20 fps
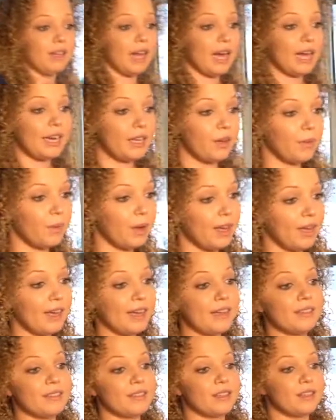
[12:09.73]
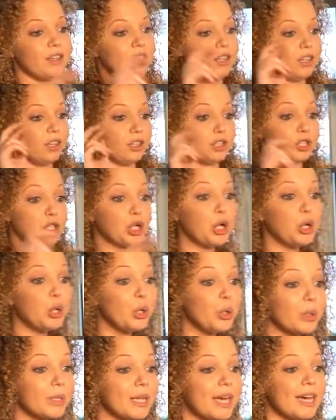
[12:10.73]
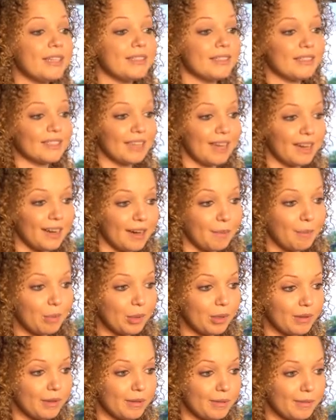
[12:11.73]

lighting wise, two light setup.